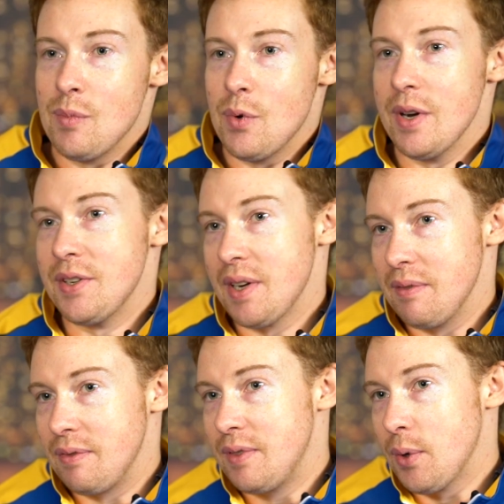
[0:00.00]
which
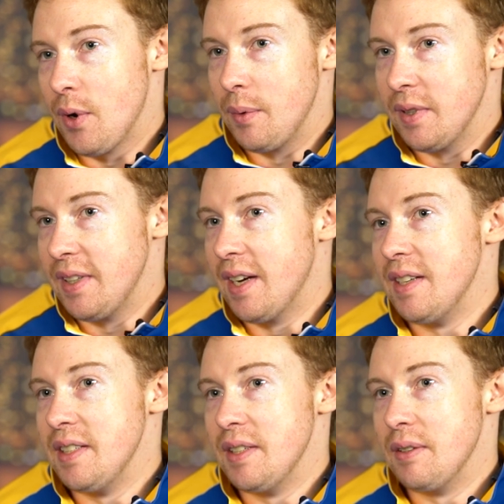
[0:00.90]
I've toyed with the
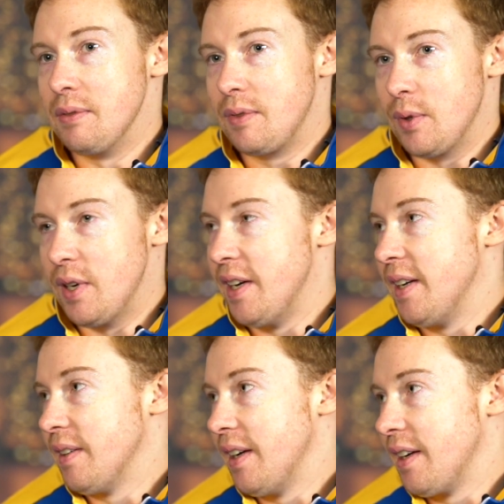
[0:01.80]
idea of
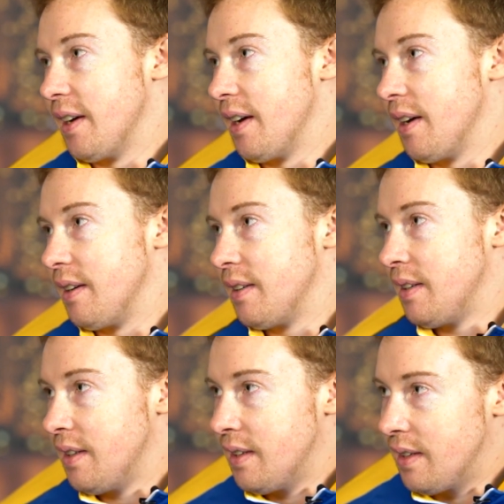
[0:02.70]
creating like a
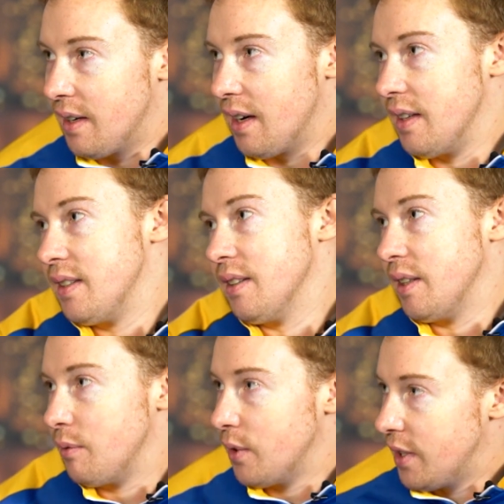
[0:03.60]

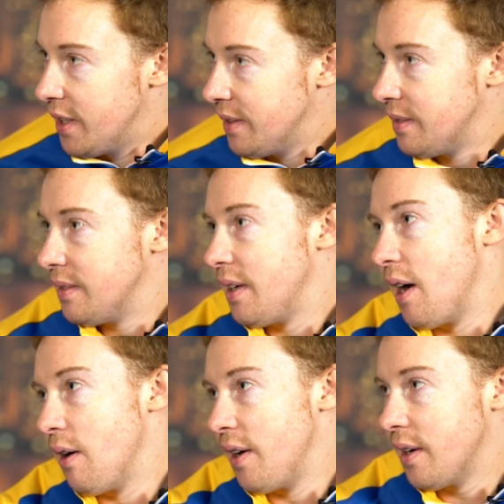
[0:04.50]
delivery
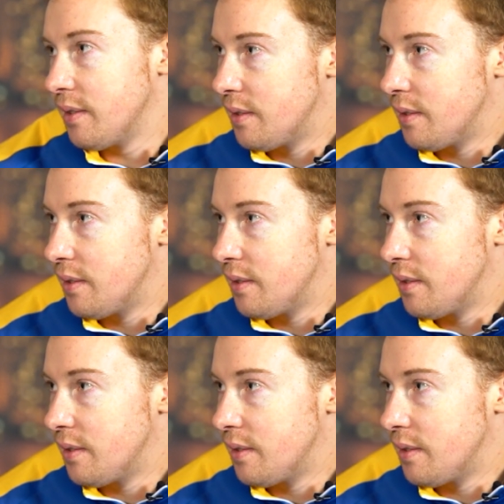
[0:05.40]
area